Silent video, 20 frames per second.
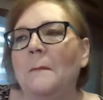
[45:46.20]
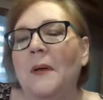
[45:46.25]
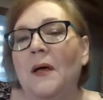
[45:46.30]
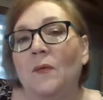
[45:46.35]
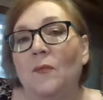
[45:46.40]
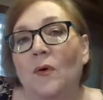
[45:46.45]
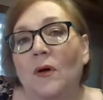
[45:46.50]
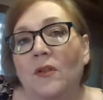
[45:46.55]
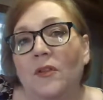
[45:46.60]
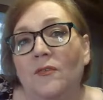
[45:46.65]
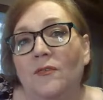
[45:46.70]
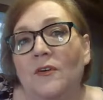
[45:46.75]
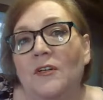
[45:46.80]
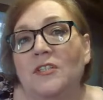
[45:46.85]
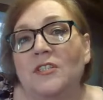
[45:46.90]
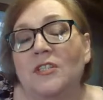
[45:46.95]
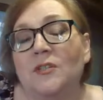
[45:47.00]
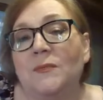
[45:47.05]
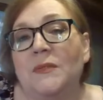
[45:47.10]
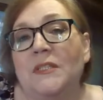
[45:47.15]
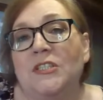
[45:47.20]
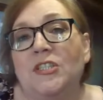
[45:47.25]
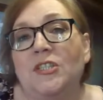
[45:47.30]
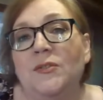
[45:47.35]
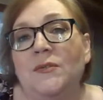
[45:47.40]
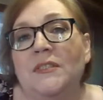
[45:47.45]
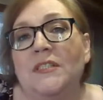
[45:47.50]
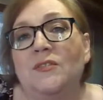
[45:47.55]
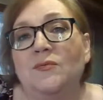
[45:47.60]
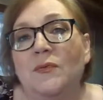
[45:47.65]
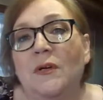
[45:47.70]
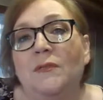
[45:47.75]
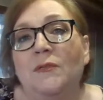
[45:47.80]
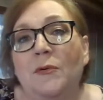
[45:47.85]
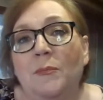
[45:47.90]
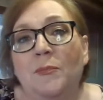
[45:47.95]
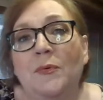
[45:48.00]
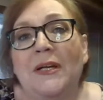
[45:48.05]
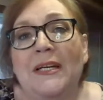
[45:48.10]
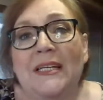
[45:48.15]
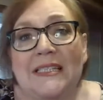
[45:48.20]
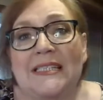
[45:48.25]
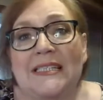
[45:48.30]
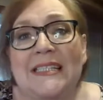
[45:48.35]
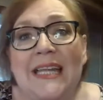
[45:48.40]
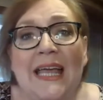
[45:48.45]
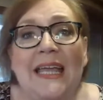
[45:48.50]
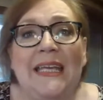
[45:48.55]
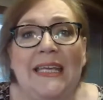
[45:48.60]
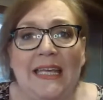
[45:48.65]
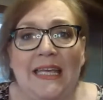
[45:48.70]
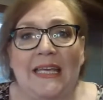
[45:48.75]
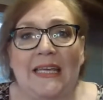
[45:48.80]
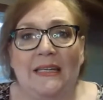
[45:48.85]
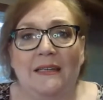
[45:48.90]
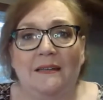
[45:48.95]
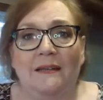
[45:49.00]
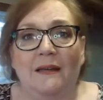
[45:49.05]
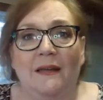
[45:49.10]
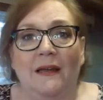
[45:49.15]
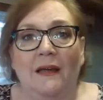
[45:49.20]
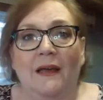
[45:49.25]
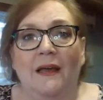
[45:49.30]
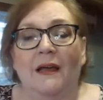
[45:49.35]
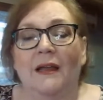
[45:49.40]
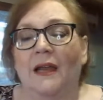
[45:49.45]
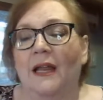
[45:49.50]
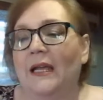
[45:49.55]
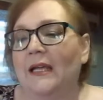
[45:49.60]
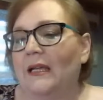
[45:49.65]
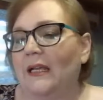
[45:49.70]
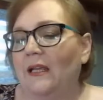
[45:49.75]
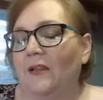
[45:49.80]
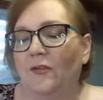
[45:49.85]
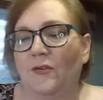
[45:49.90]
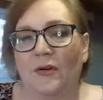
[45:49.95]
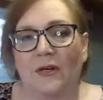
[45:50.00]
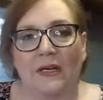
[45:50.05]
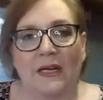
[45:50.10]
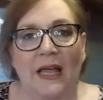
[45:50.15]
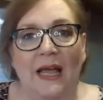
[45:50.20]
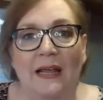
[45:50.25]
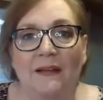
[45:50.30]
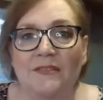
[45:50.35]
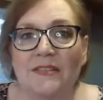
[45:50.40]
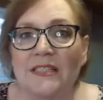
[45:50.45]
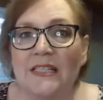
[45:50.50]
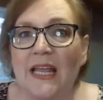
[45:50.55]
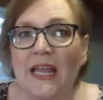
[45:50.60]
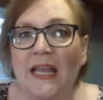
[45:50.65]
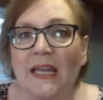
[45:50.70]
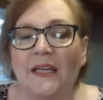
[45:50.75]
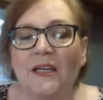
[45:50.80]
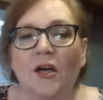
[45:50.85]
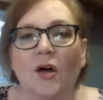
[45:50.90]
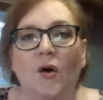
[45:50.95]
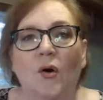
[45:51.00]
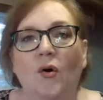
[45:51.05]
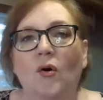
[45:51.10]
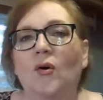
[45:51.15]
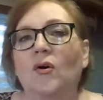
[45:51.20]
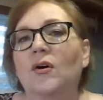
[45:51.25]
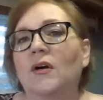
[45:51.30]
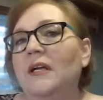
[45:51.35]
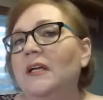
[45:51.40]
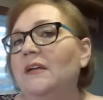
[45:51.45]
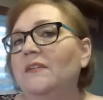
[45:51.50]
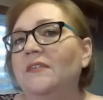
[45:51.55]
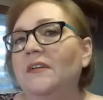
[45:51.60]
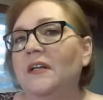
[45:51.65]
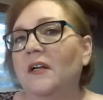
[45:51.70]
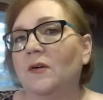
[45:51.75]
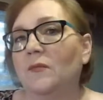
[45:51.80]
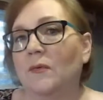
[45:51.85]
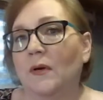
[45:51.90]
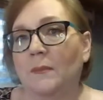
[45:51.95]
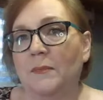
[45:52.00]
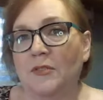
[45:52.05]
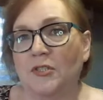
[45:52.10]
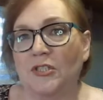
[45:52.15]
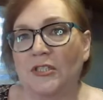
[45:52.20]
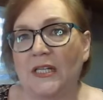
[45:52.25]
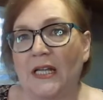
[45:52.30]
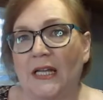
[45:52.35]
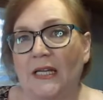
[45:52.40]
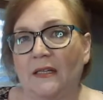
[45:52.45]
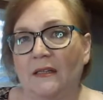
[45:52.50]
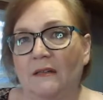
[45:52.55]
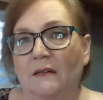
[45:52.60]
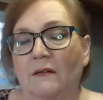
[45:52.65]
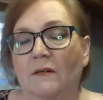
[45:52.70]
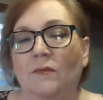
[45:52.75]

but what the first thing we do is we would bring a snake in, like either a live snake or even a rubber snake.